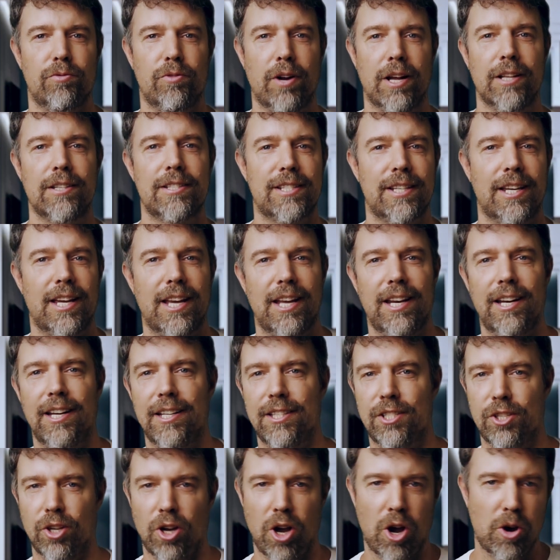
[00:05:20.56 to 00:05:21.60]
runs in
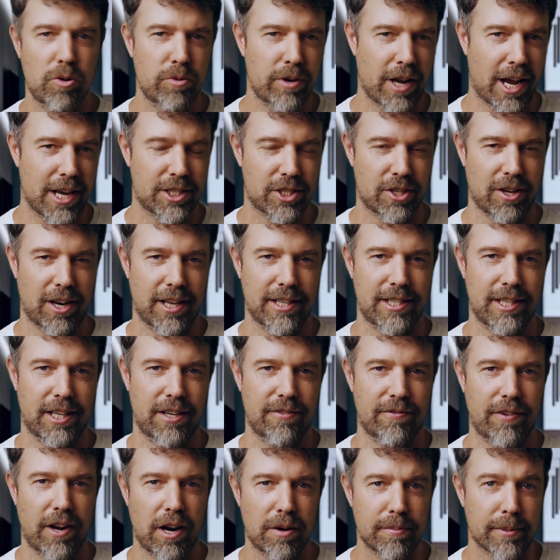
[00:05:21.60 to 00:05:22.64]
its own isolated
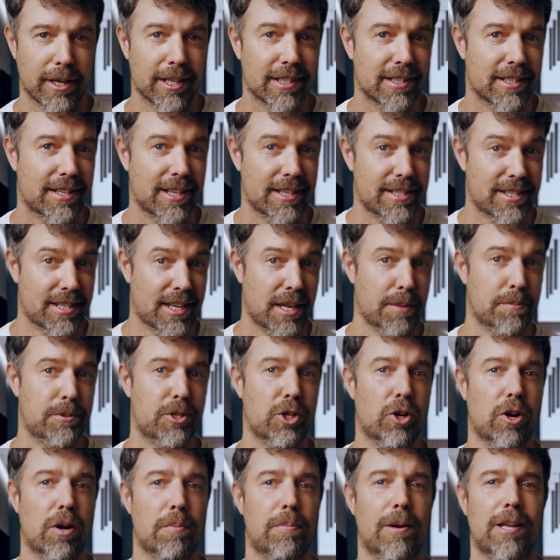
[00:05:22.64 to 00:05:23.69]
environment. This keeps
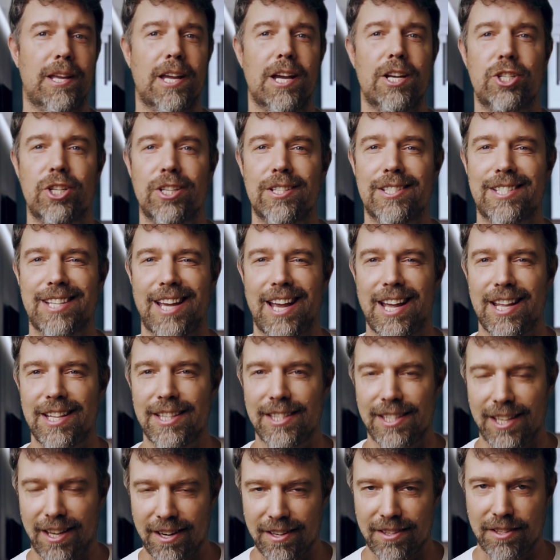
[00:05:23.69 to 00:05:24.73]
your applications
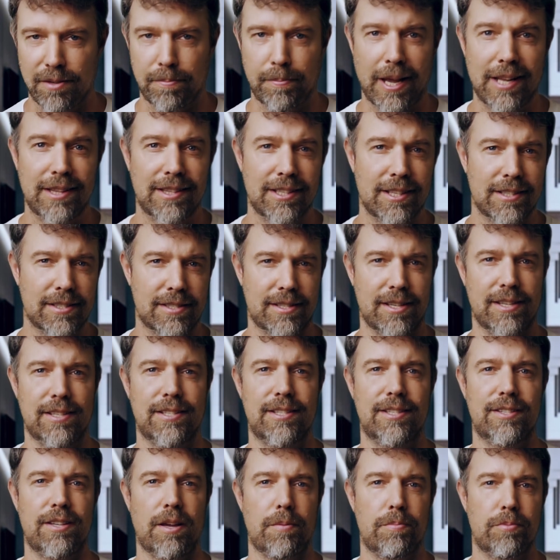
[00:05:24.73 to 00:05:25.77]
and their dependencies
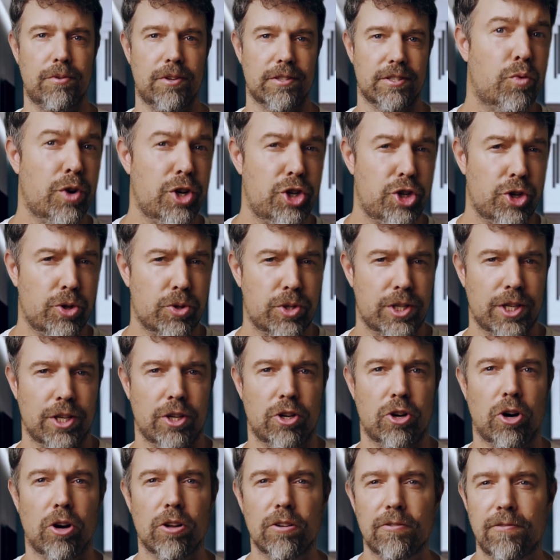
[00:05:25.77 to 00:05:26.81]
separate, reducing
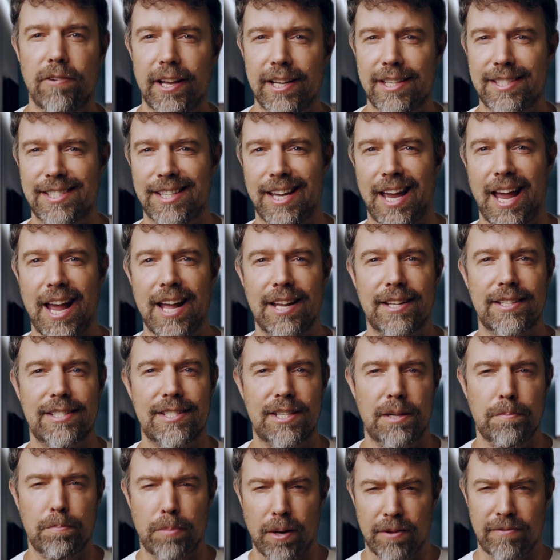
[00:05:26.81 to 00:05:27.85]
conflicts and
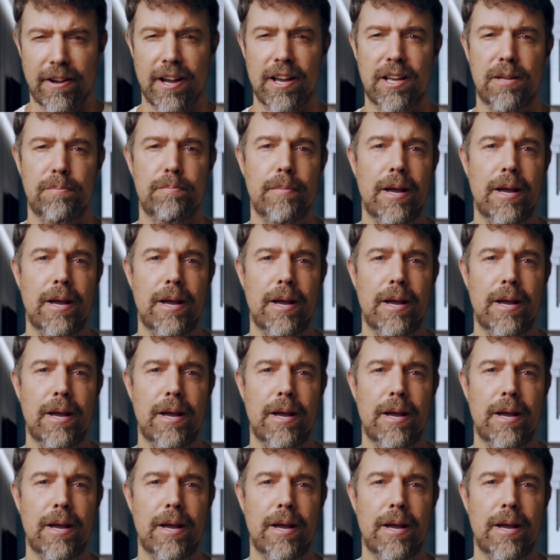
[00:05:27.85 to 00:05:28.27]
simplifying